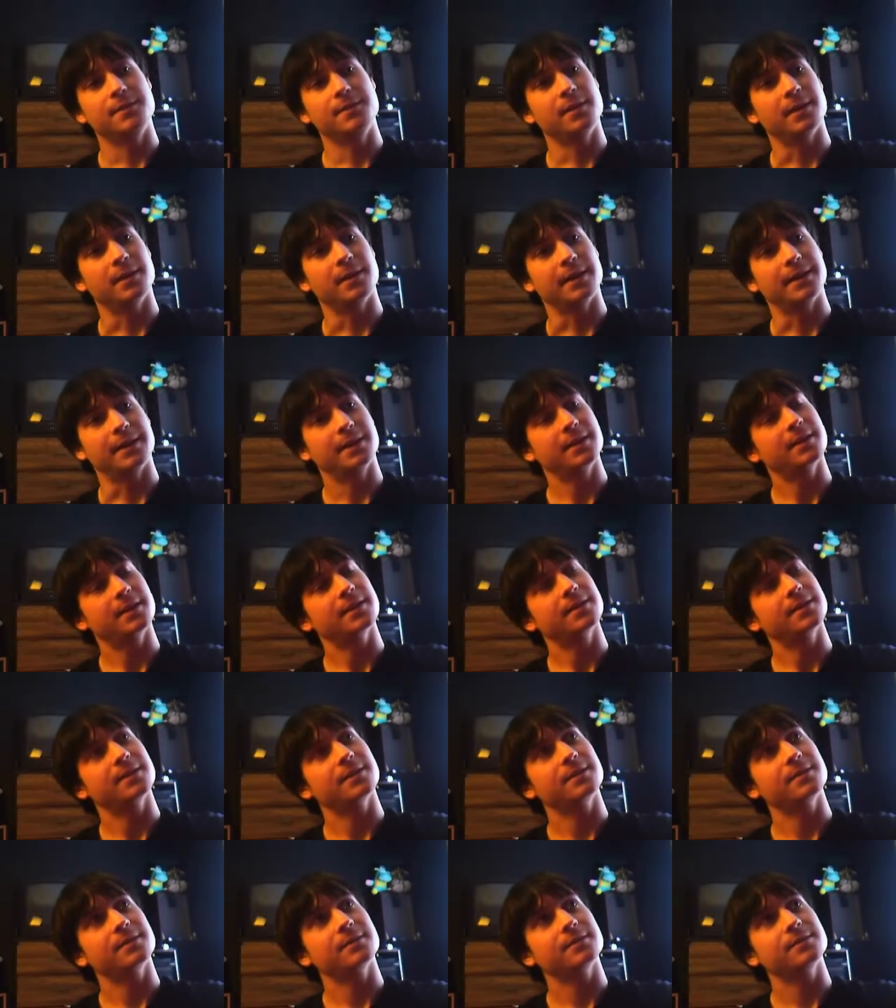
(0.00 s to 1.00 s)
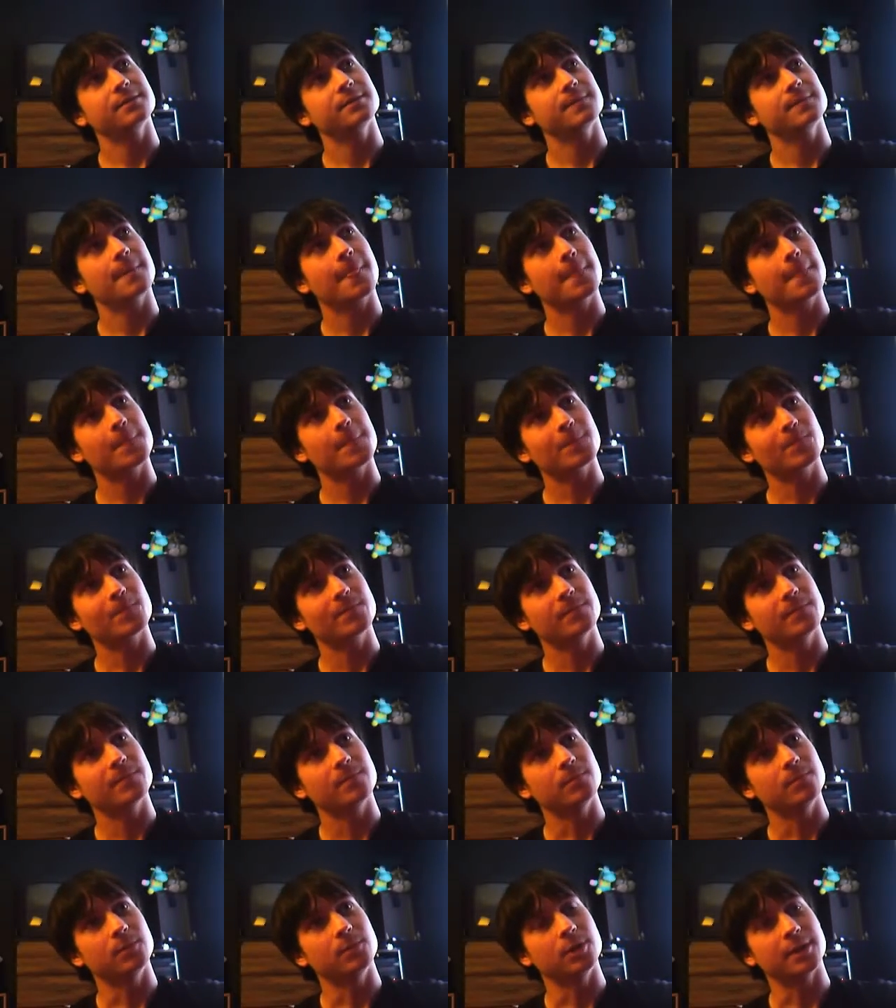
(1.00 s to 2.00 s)
like
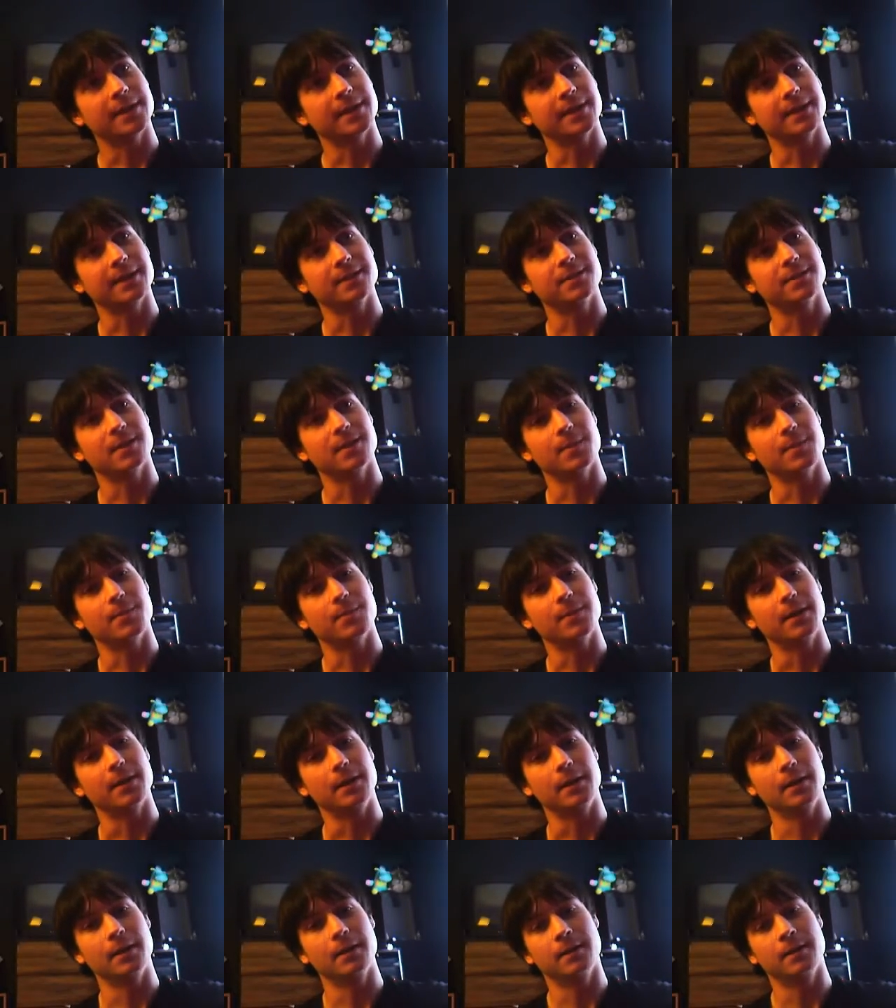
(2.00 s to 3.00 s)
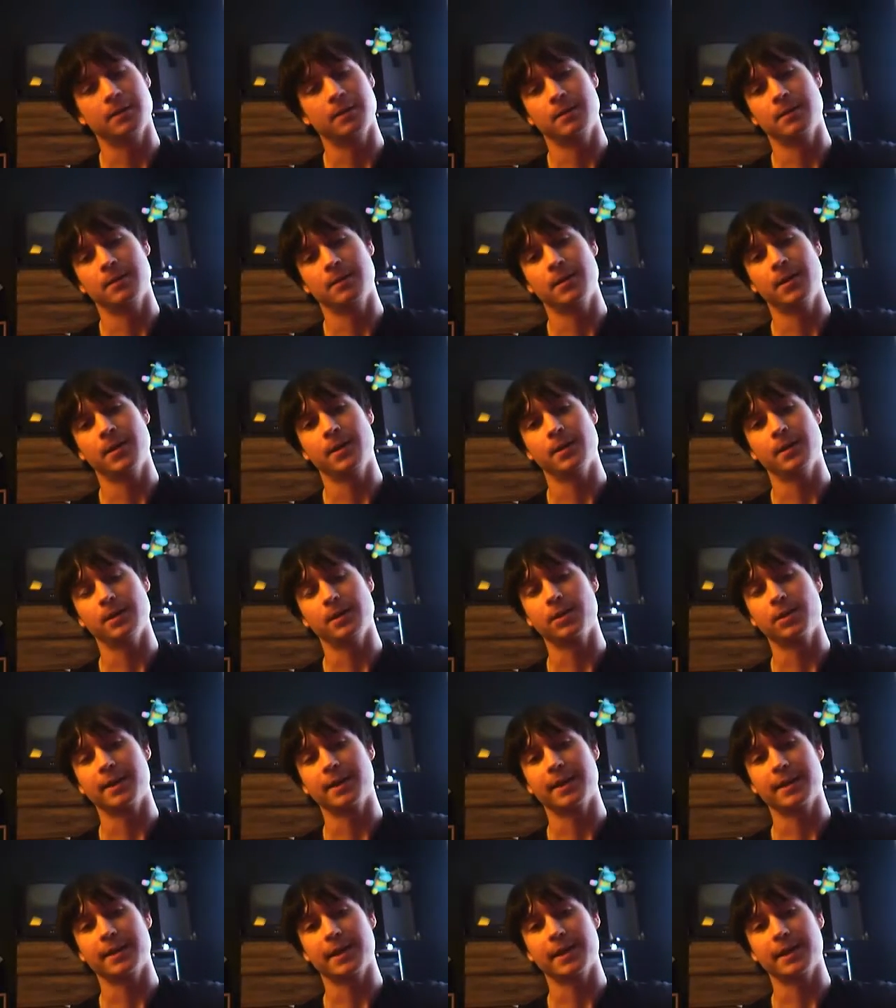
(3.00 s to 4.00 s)
looking at something and
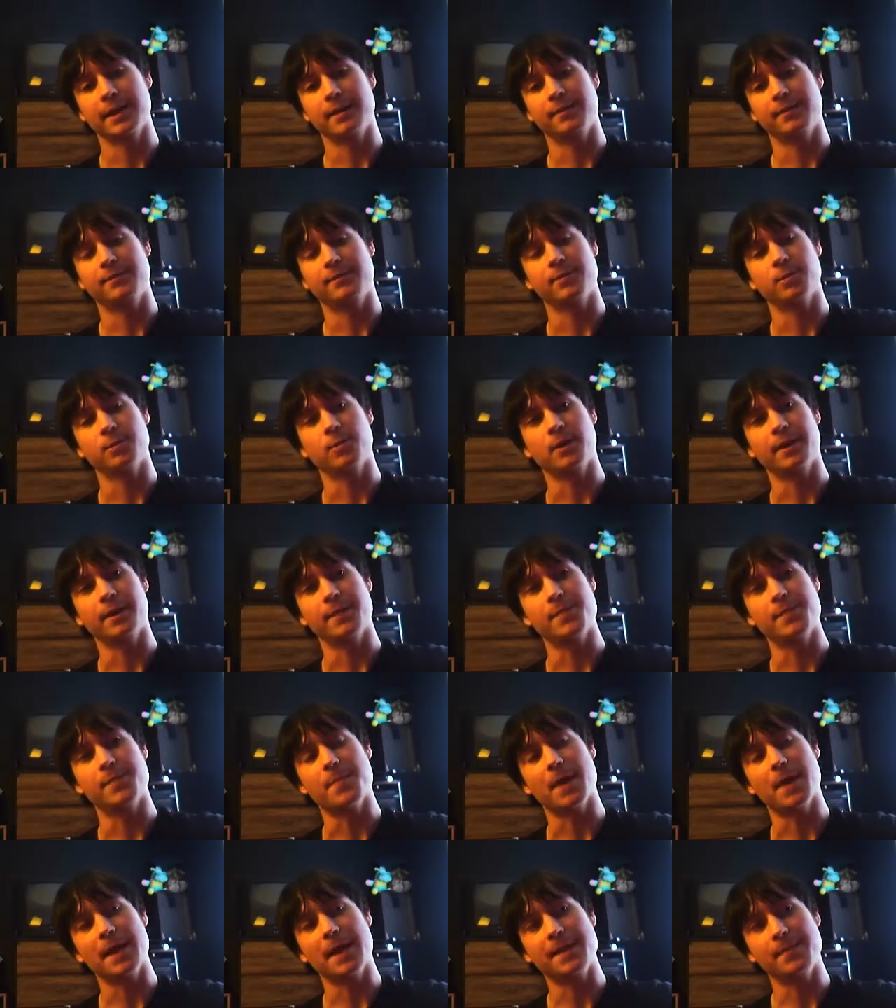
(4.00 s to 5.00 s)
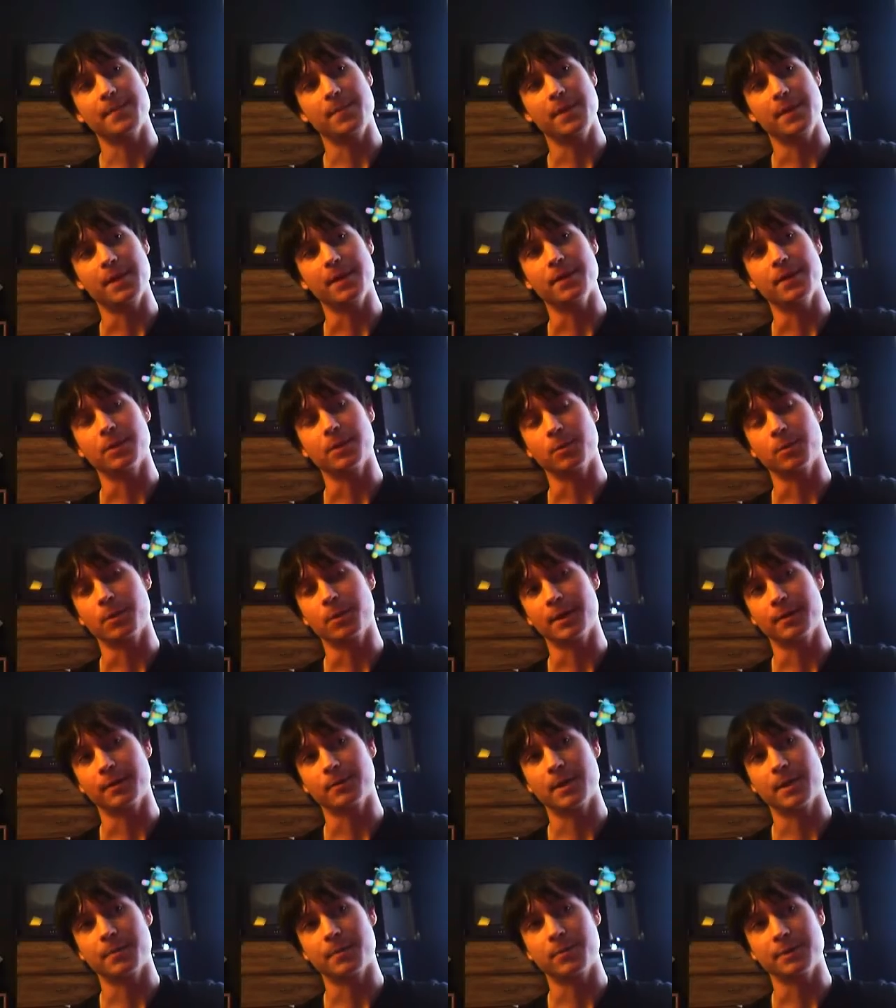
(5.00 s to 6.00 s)
looking at it for what it might be or what
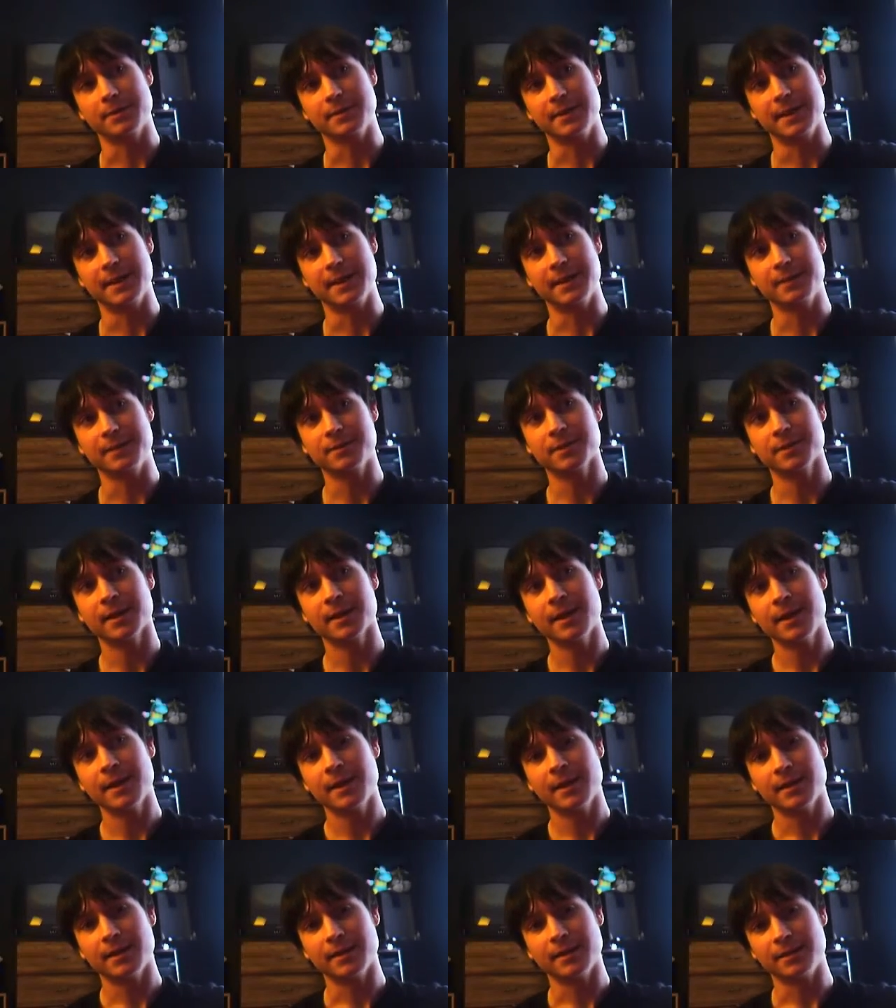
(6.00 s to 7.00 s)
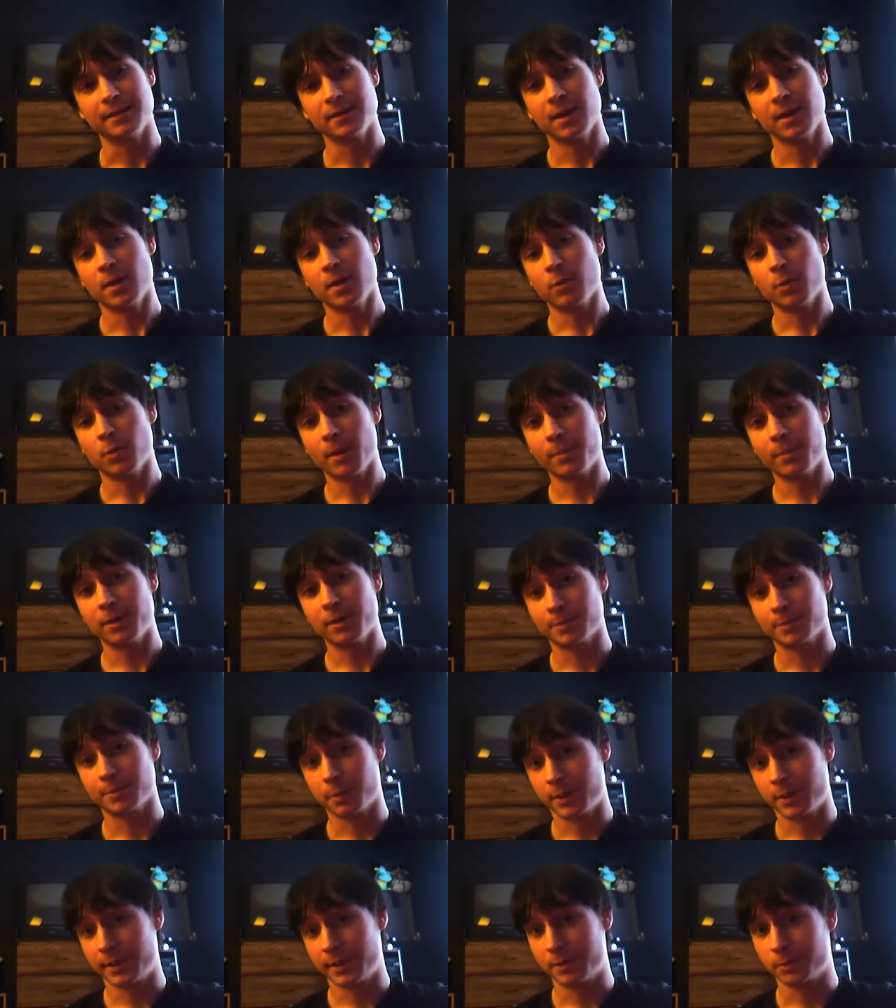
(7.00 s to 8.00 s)
it represents. It's 1
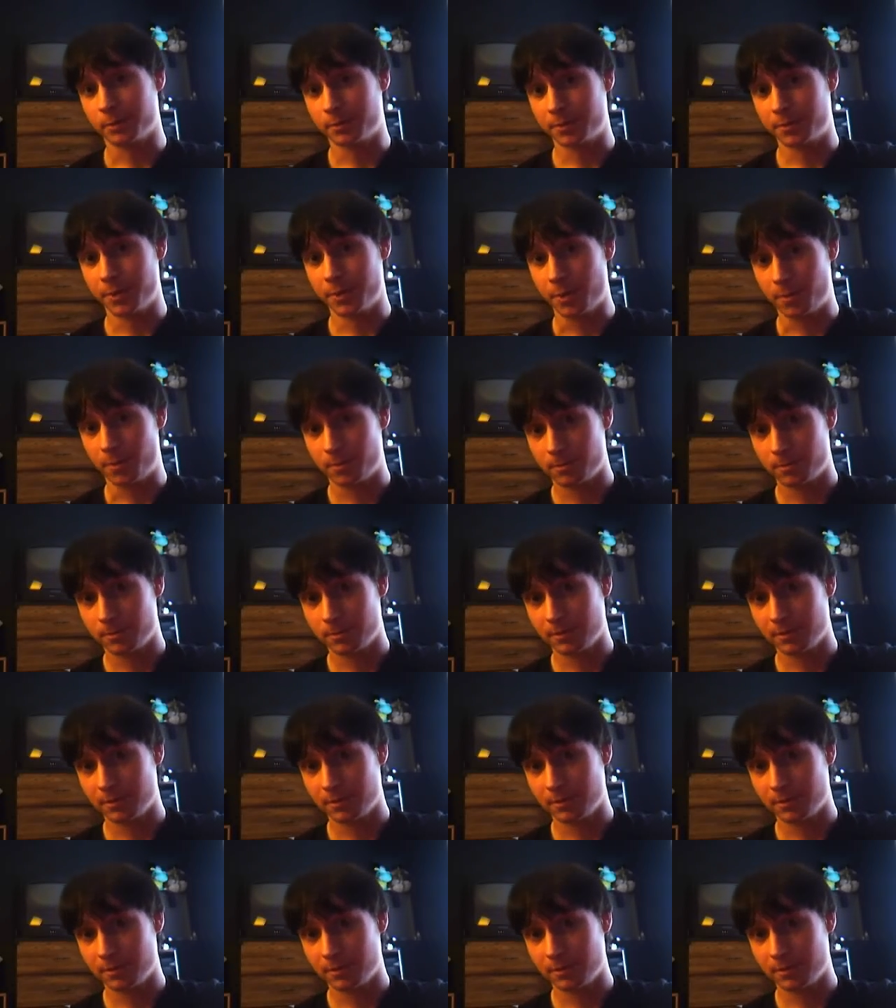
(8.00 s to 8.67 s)
+ 1 = 2.